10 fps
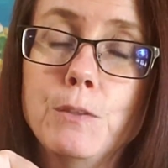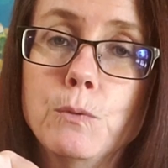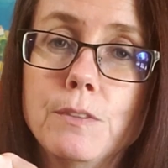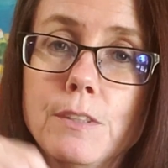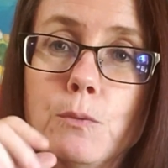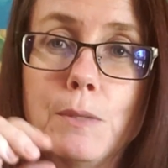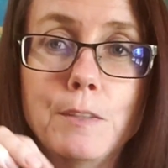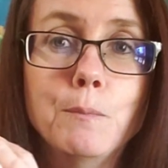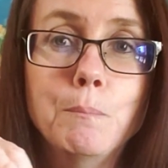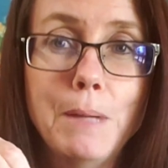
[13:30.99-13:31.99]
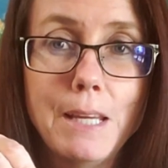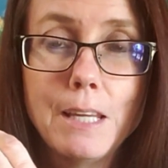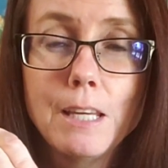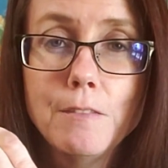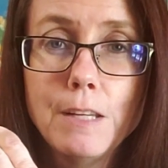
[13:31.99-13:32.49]
using this one in
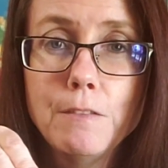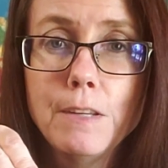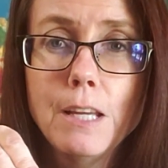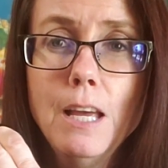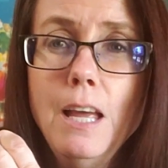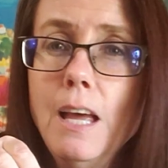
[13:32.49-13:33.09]
baking, if anything.